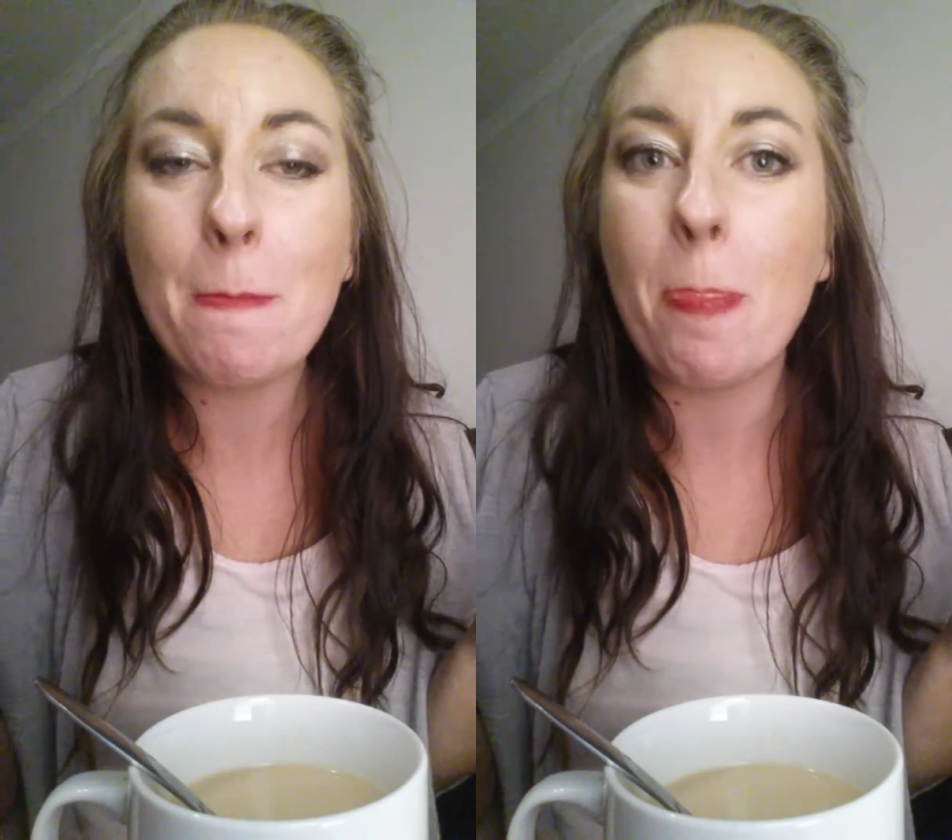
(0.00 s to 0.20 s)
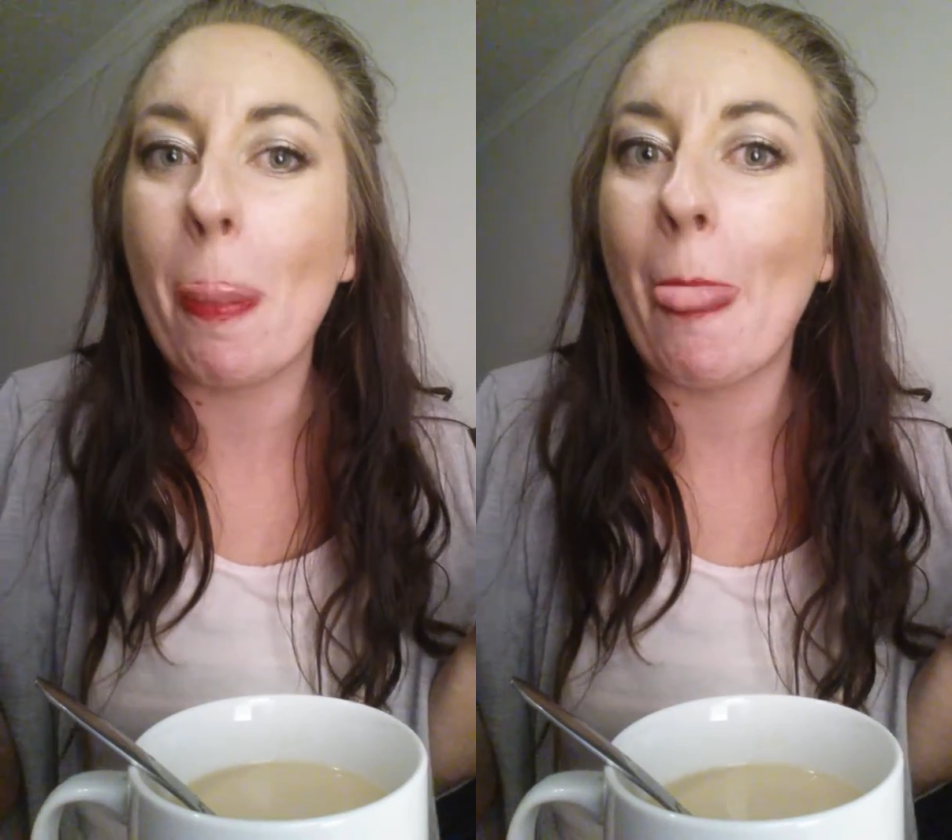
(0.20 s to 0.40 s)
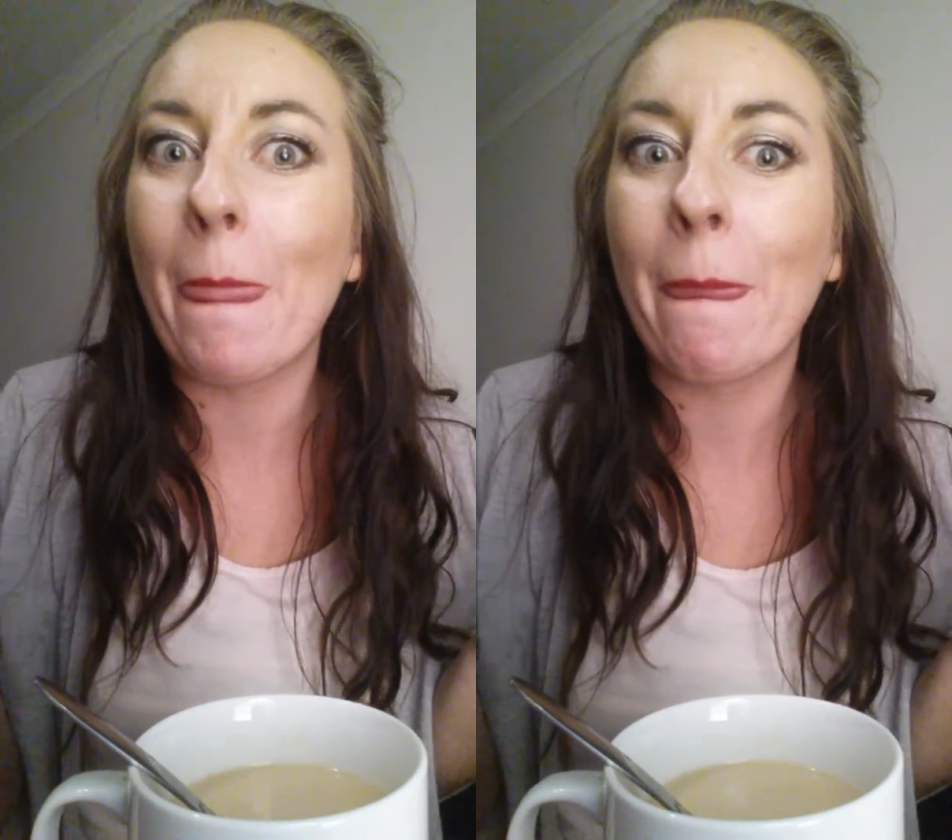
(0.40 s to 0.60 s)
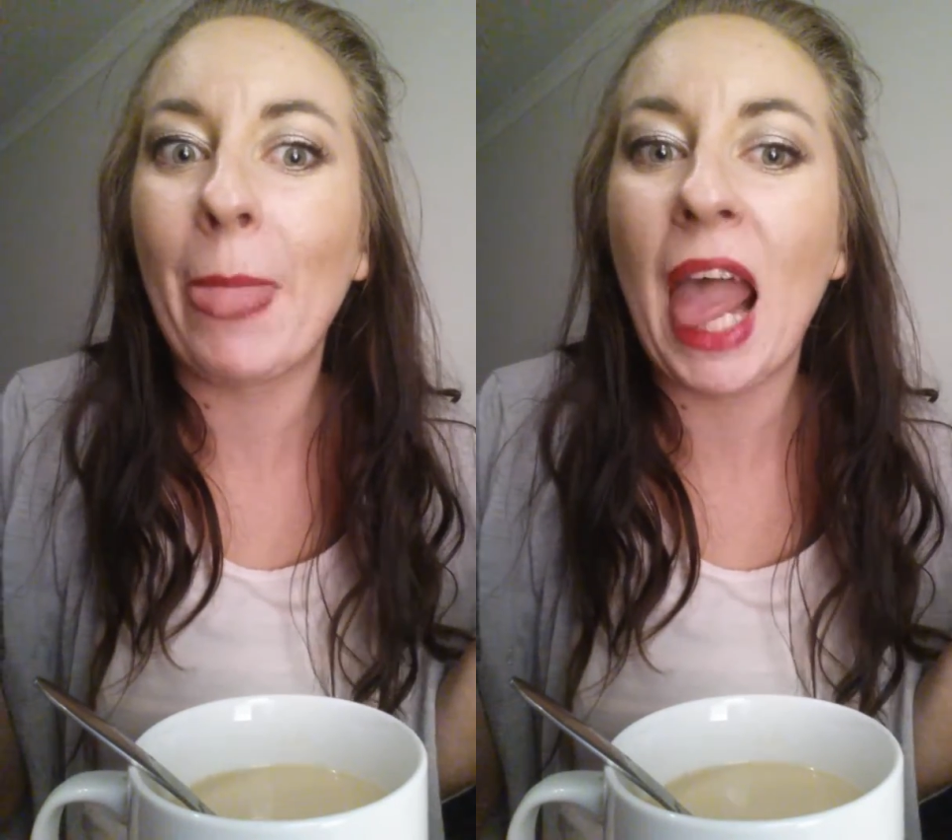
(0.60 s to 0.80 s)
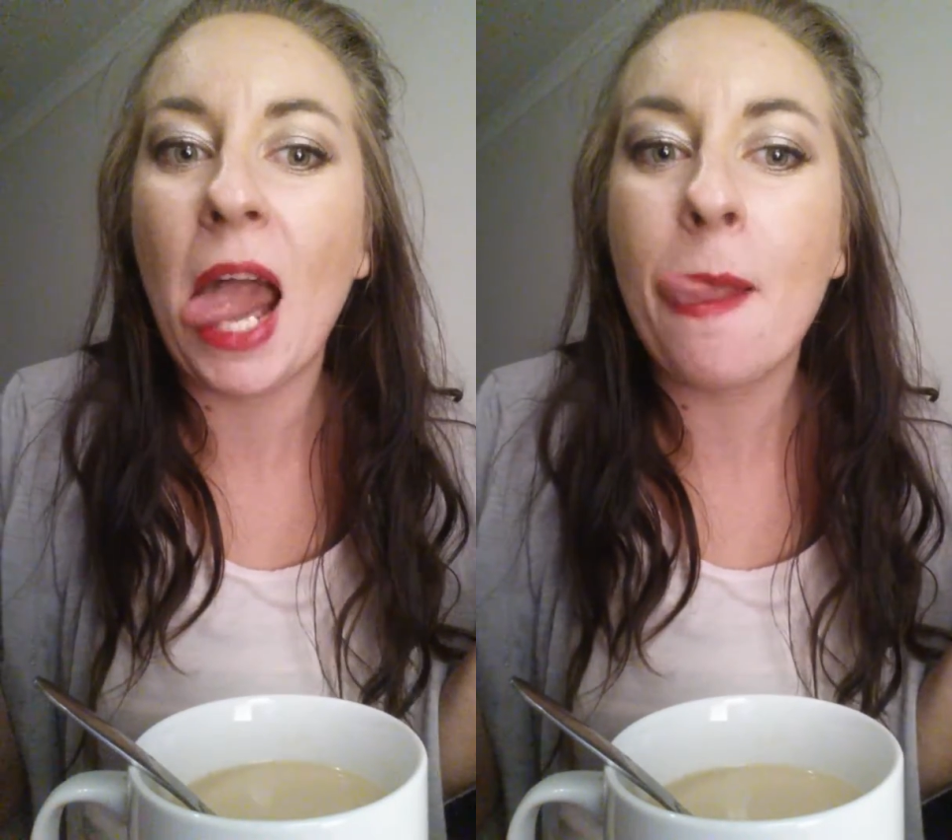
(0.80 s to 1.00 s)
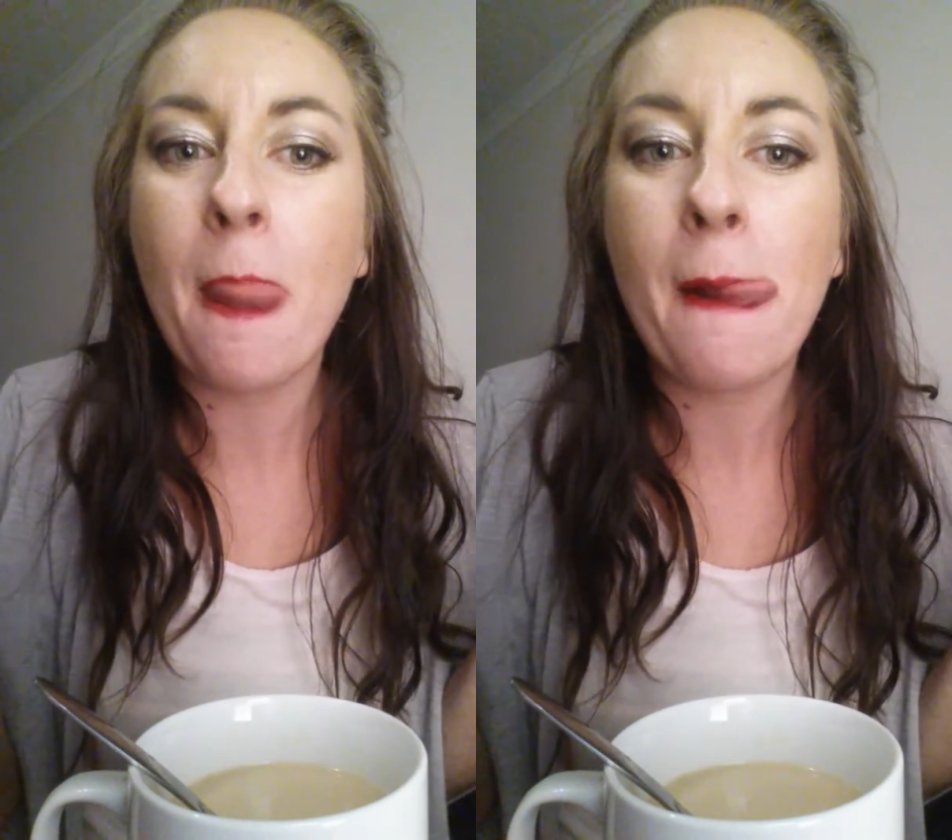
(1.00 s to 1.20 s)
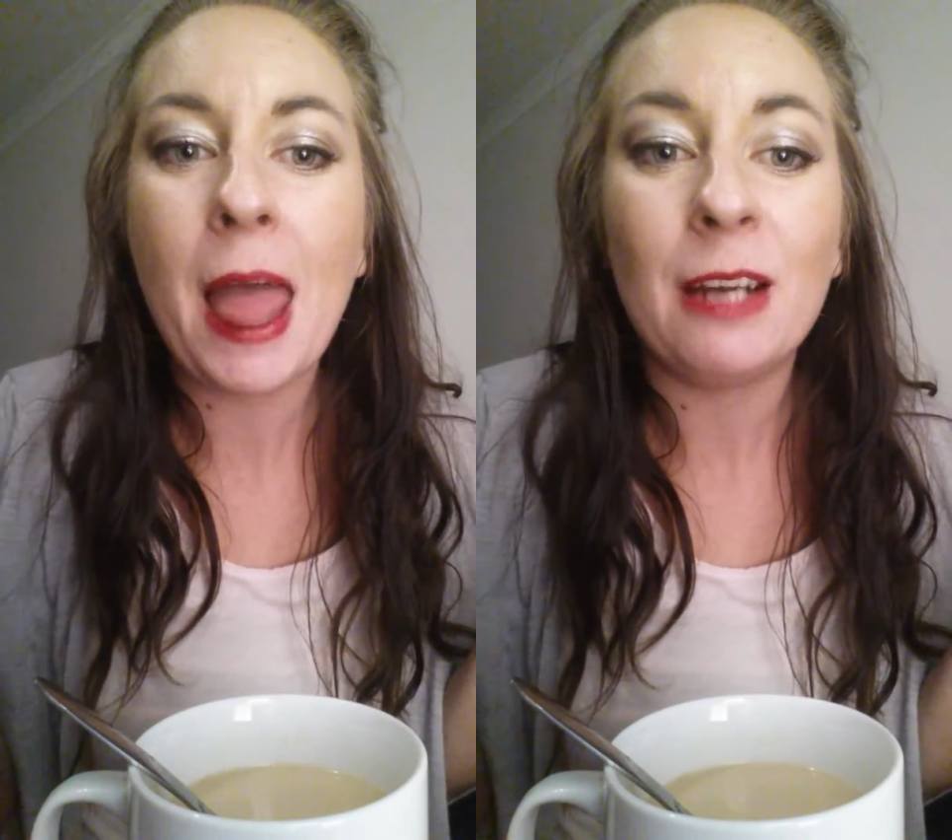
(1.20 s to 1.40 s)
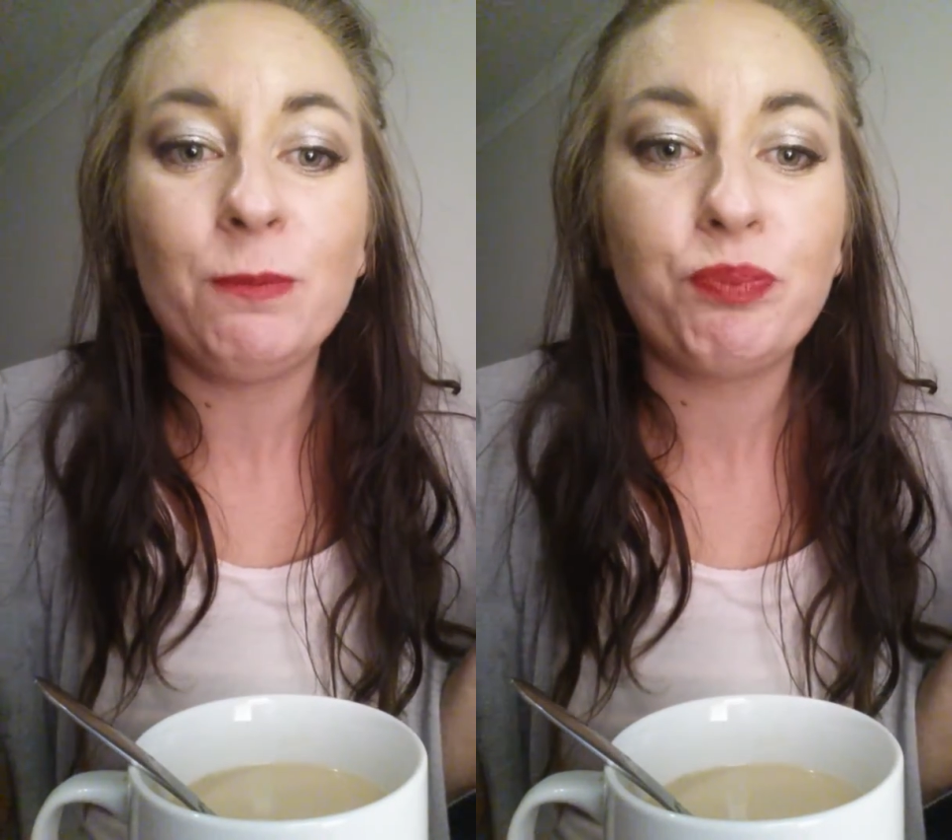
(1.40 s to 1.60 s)
Mm.
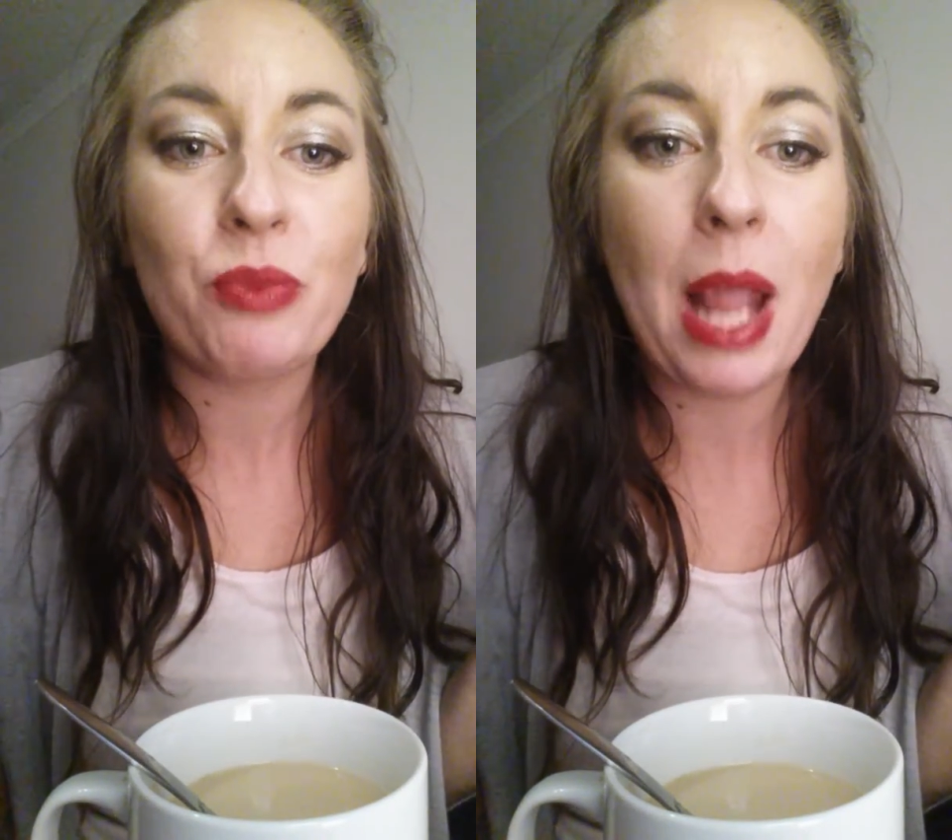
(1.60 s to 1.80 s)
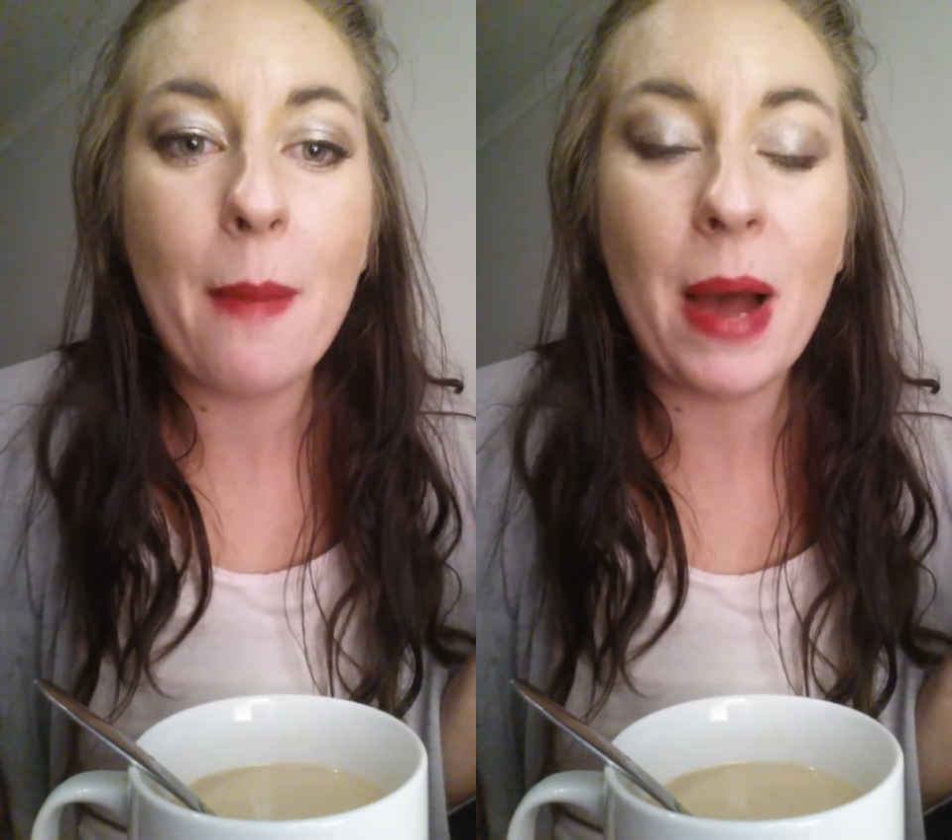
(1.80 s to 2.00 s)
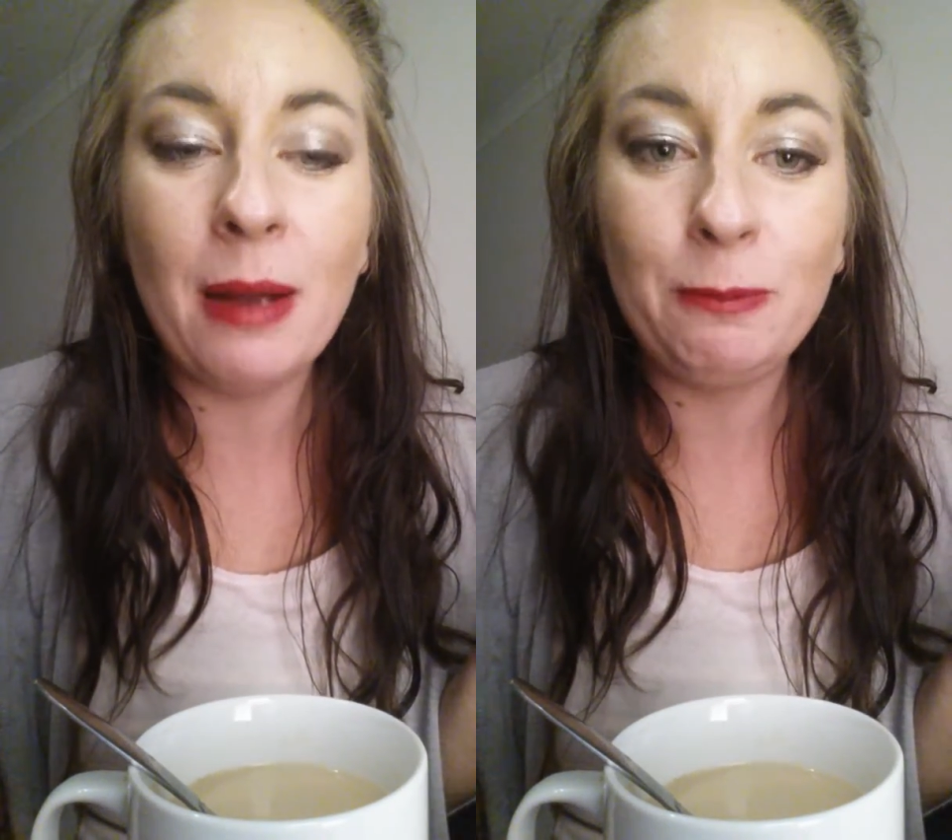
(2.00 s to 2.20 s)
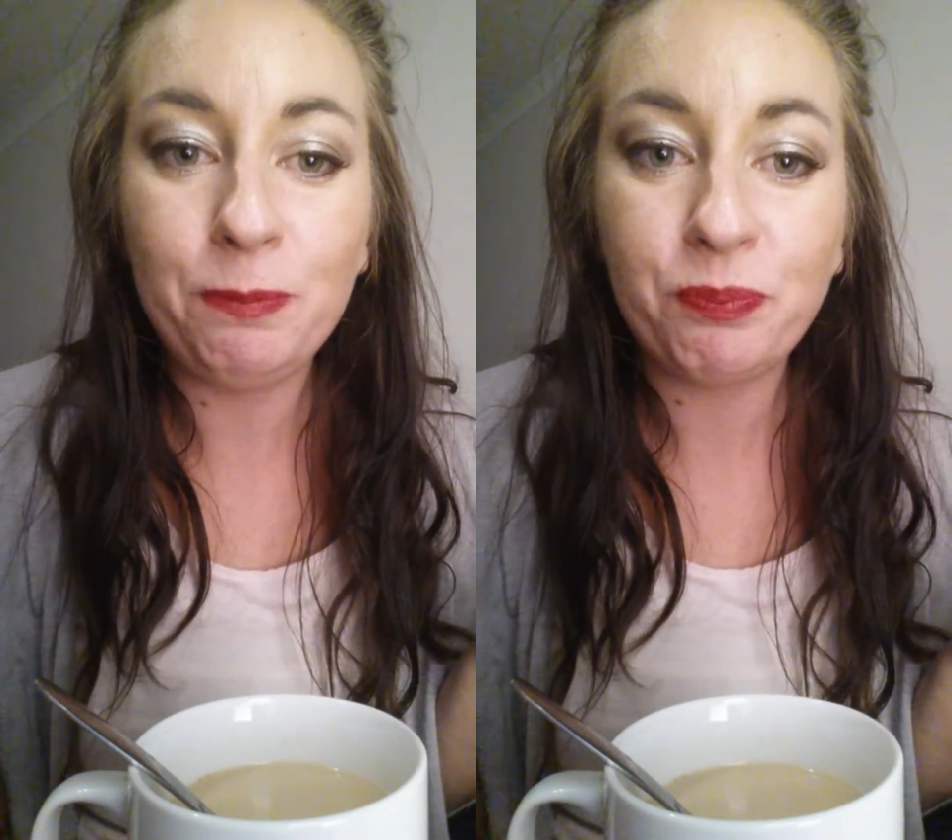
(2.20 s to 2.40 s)
But um,